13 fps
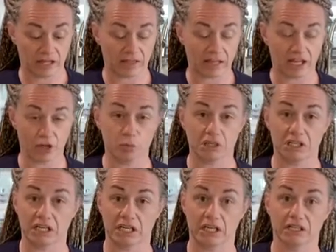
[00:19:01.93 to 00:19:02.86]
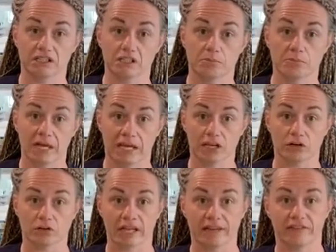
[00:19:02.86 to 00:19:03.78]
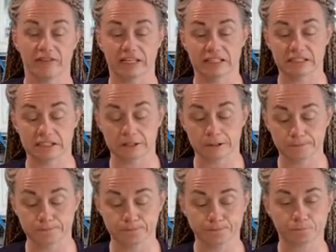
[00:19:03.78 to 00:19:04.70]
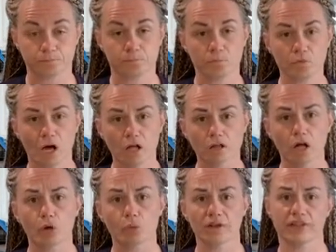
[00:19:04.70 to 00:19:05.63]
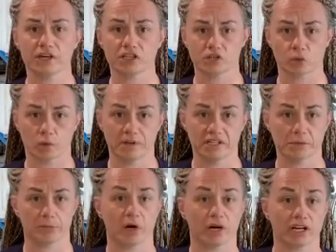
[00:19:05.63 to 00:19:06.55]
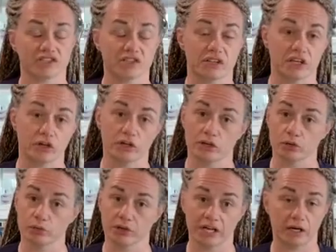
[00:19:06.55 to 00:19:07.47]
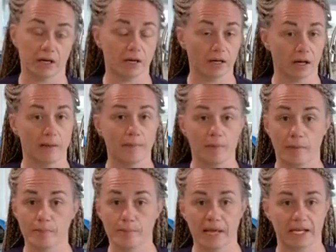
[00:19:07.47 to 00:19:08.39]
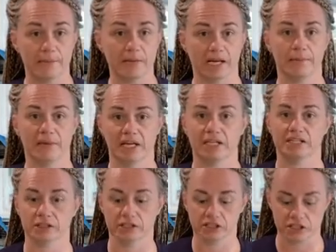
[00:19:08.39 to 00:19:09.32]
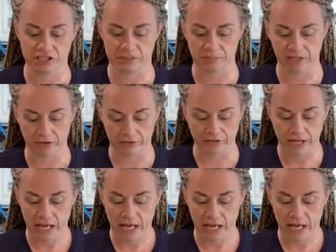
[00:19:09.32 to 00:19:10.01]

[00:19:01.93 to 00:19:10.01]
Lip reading: that you would need to make your life easier, along with an assortment of products so that you can create many, many, many delicious meals.